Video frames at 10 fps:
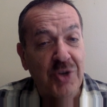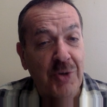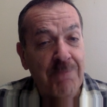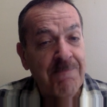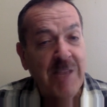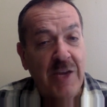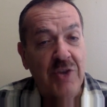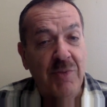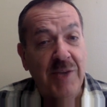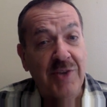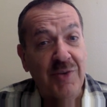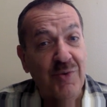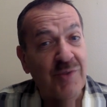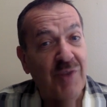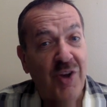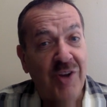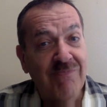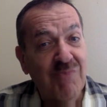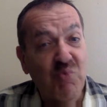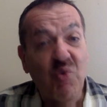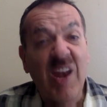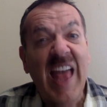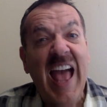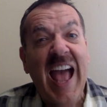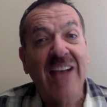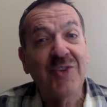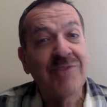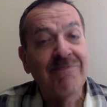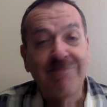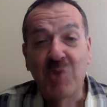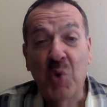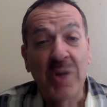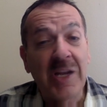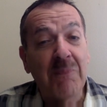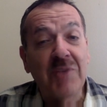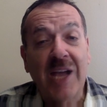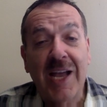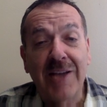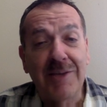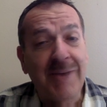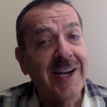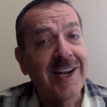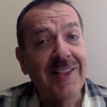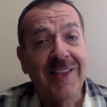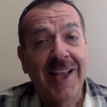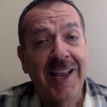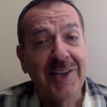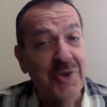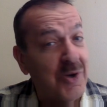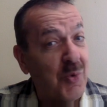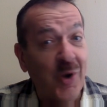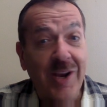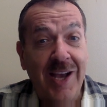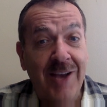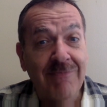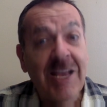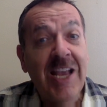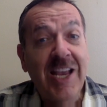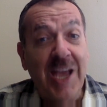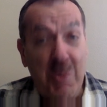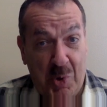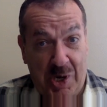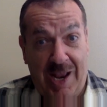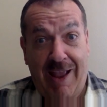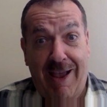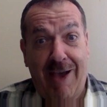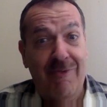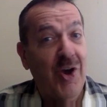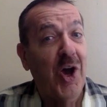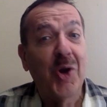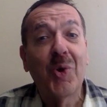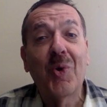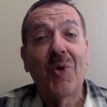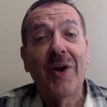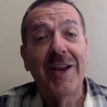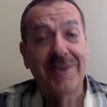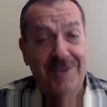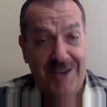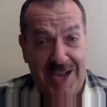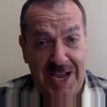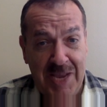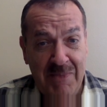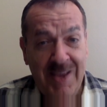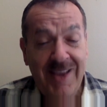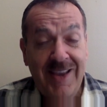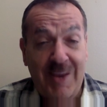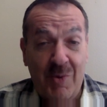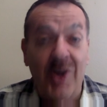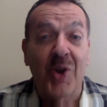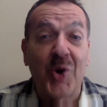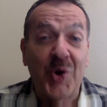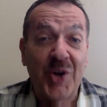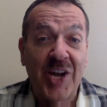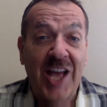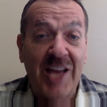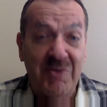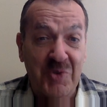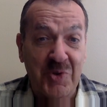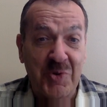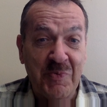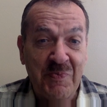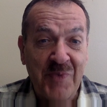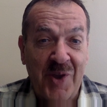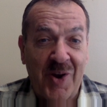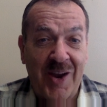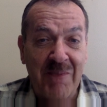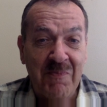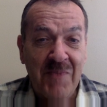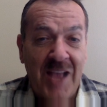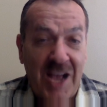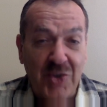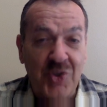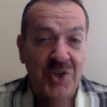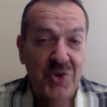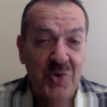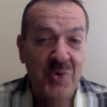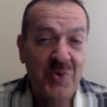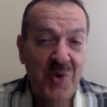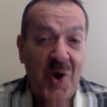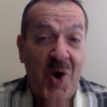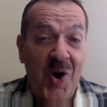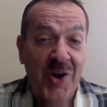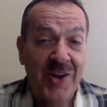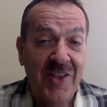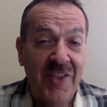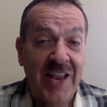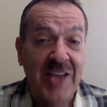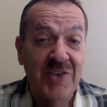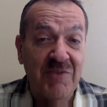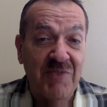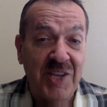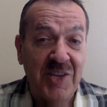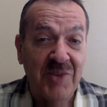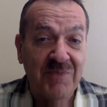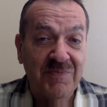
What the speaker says: So here's the basic rule of all: relax. Don't get uptight about anything. It's going to work out, and we're going to have a great time, and we're going to learn a lot too. All right? I'll see you on the next video.